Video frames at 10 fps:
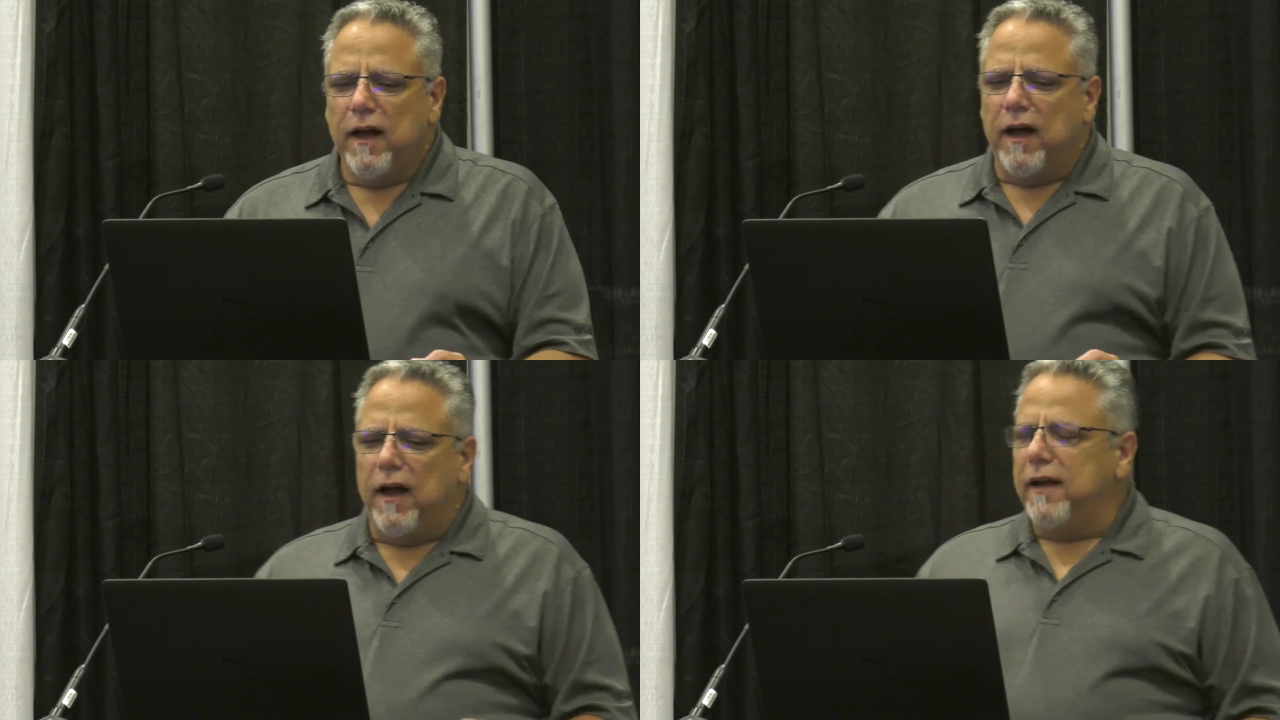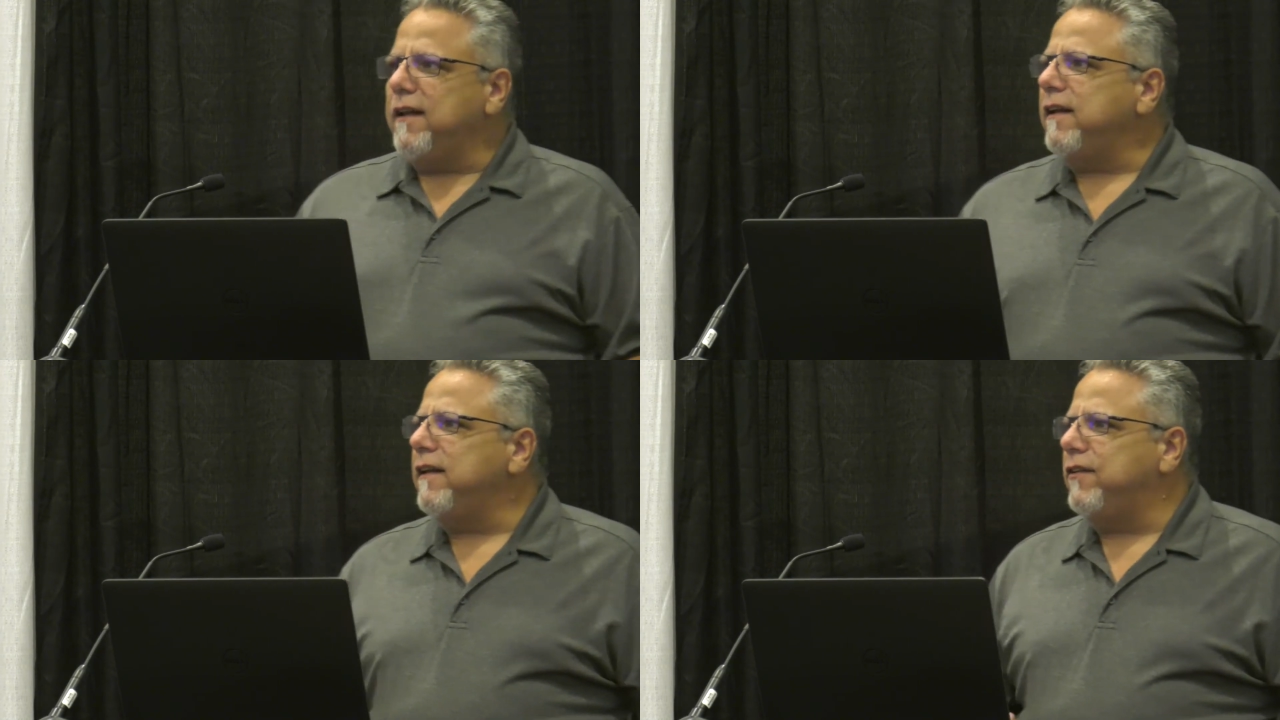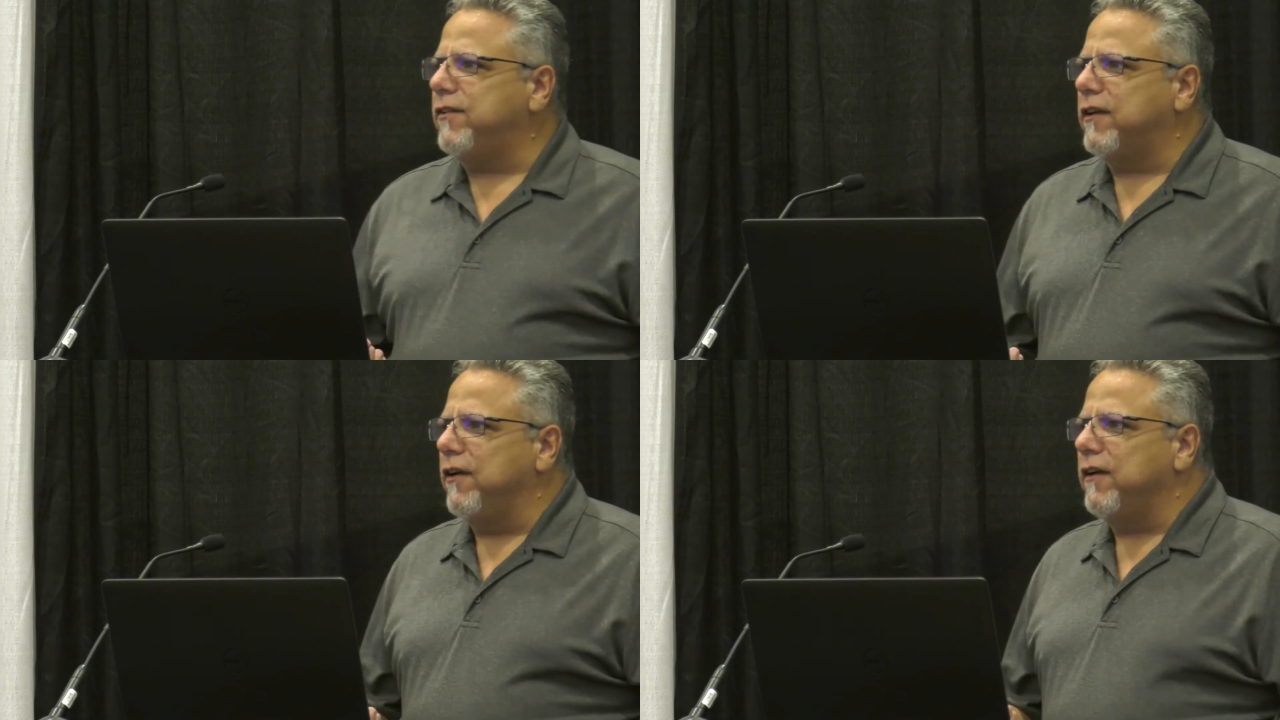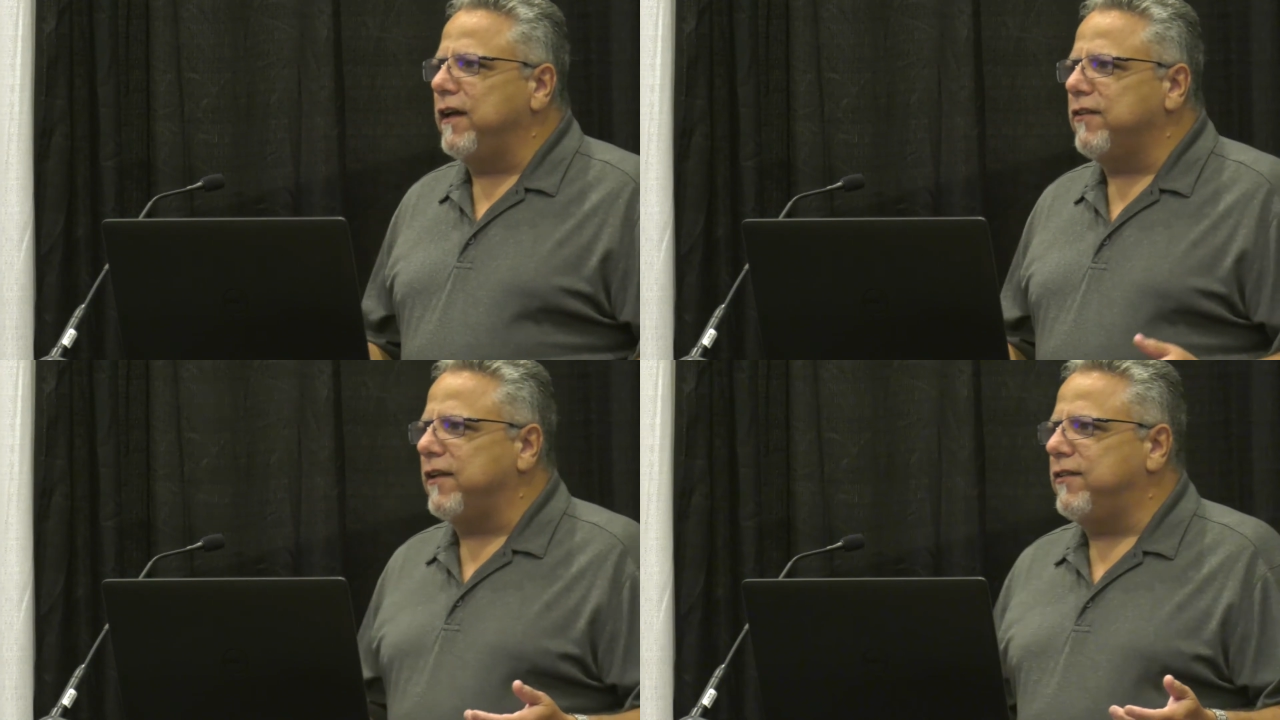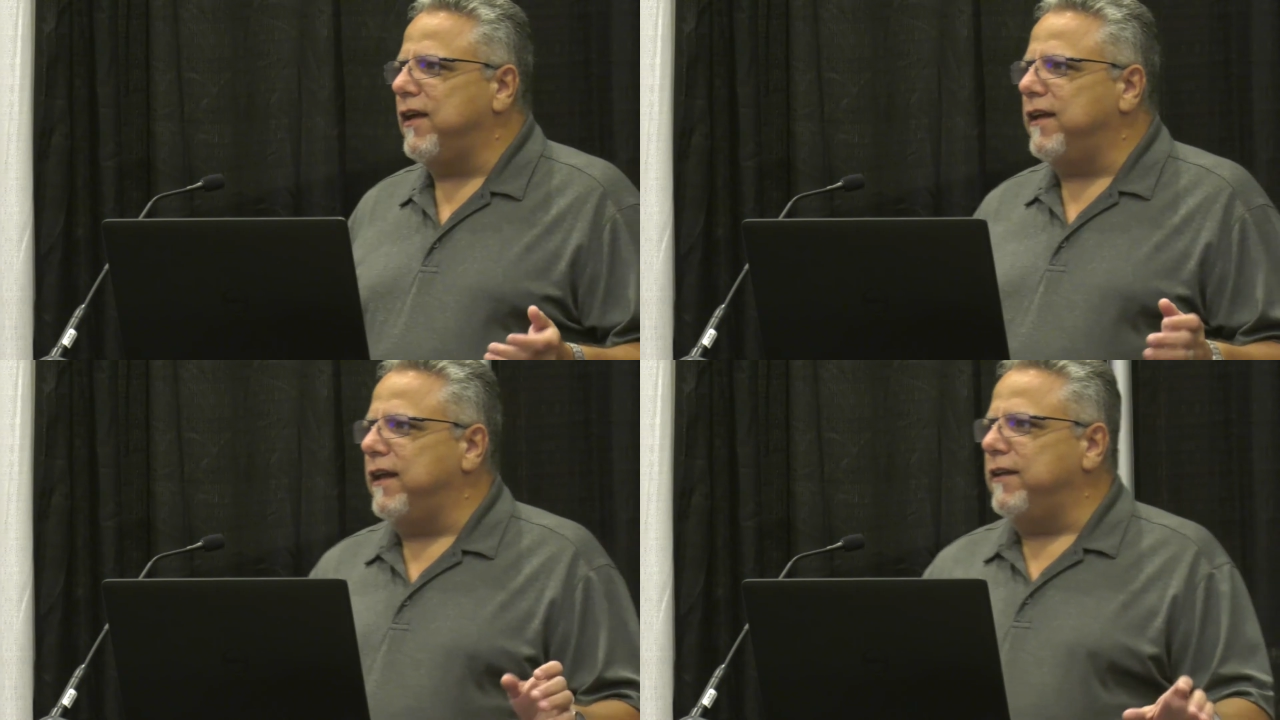Identity security, as I
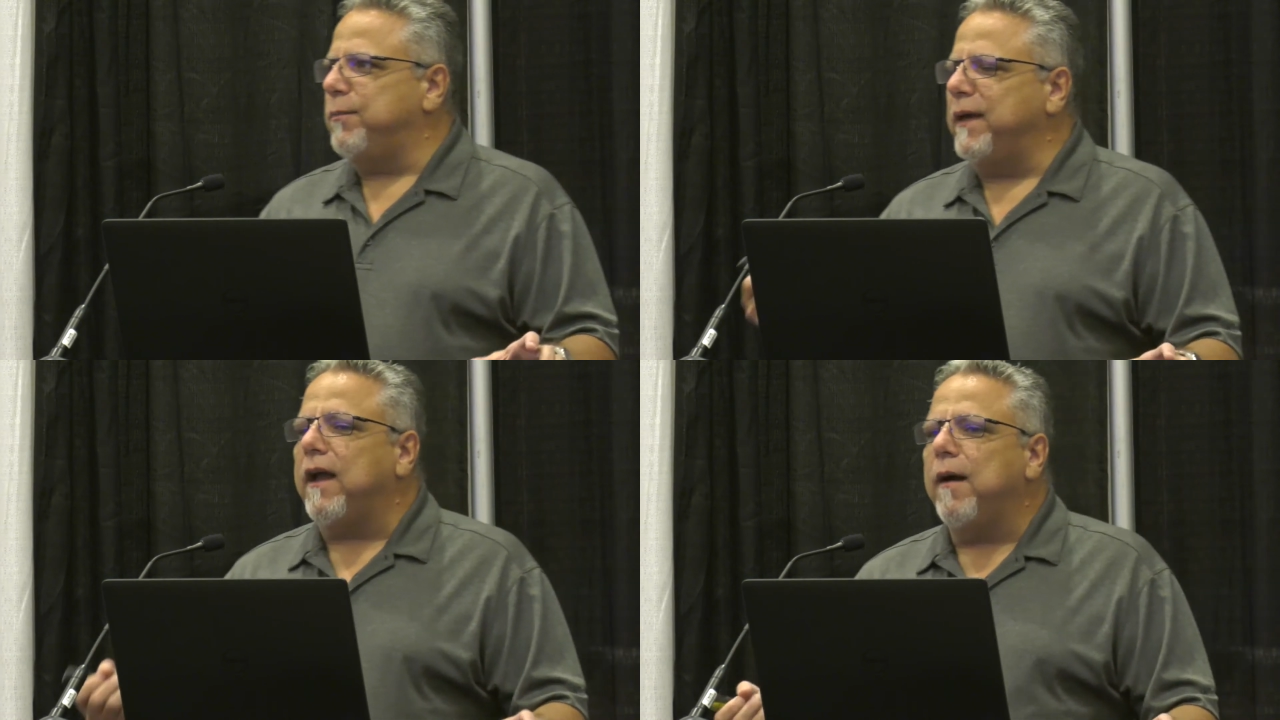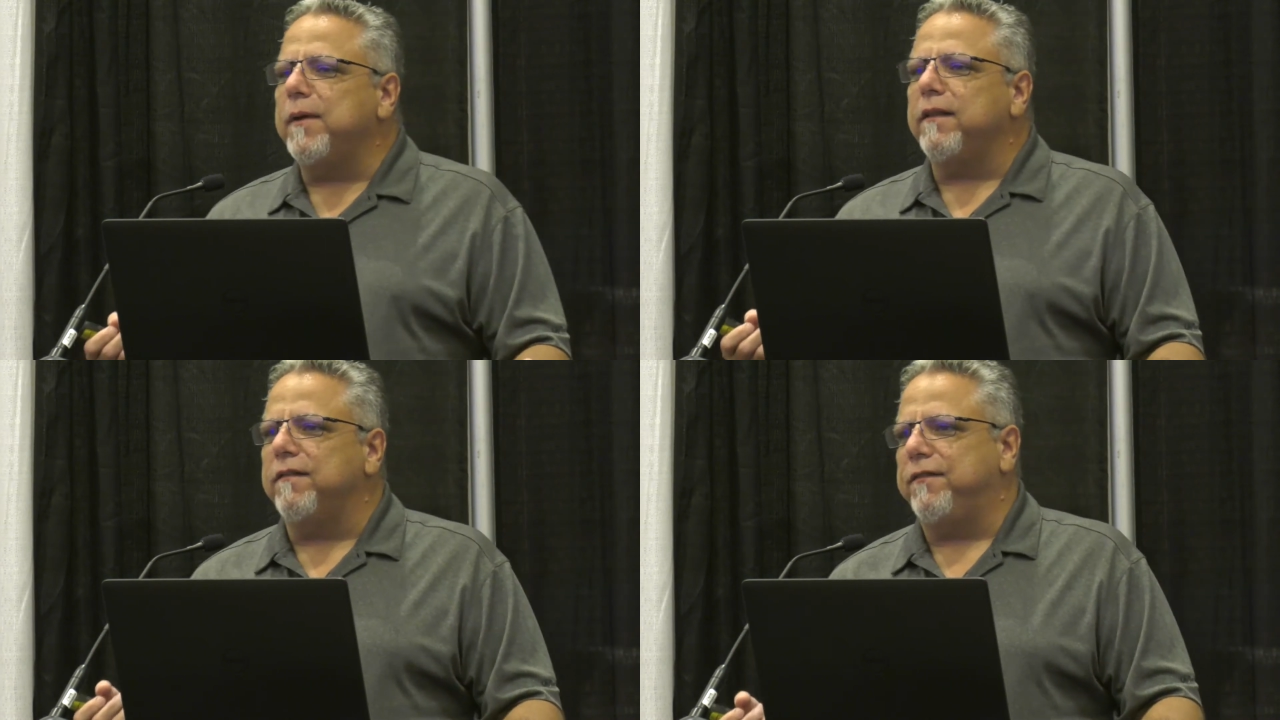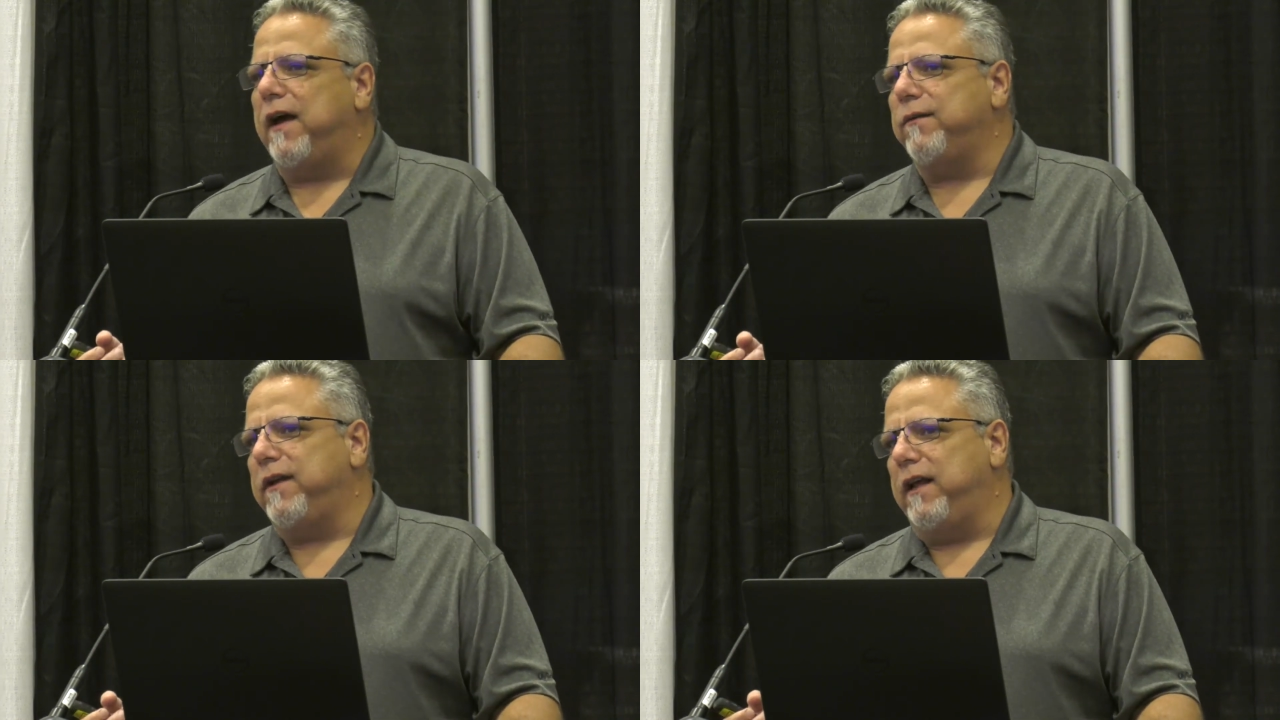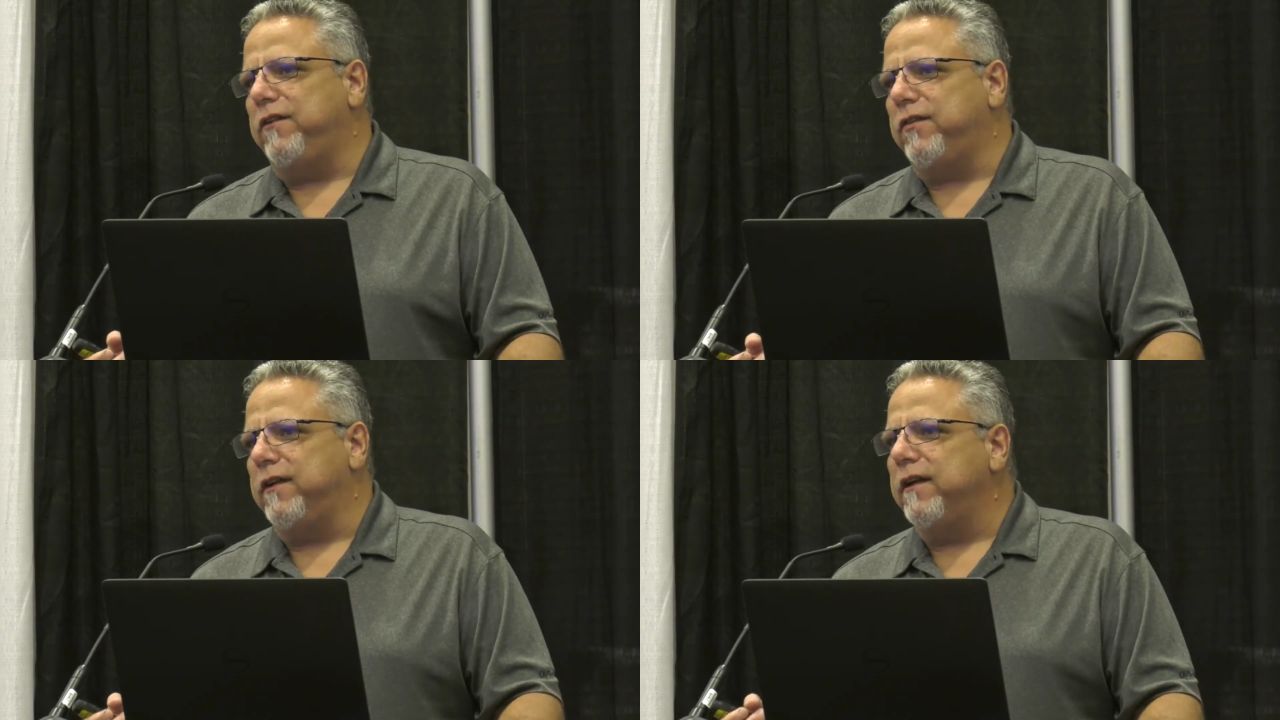said, it's becoming the foundation.